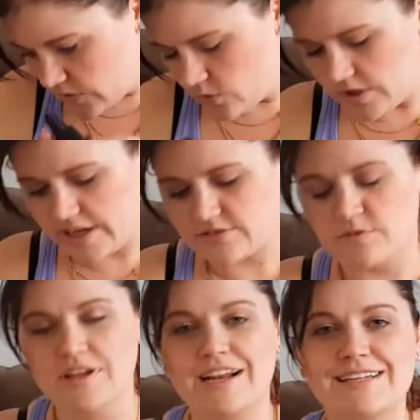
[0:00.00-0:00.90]
oh, it has a
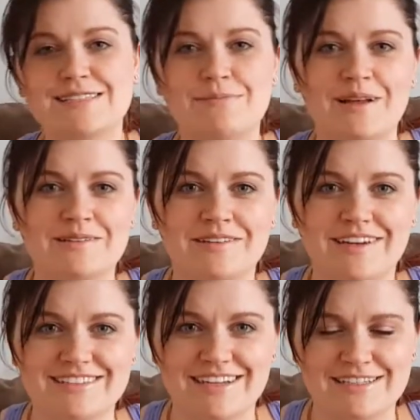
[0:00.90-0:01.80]
really nice smell to it, you
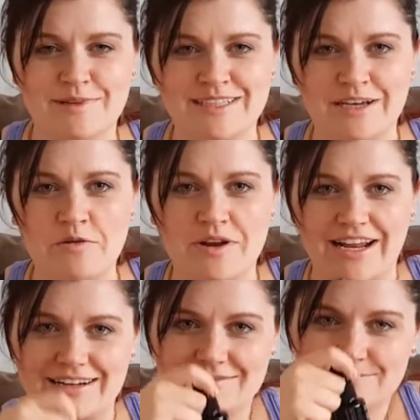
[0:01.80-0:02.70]
guys. It kind of smells like coconut.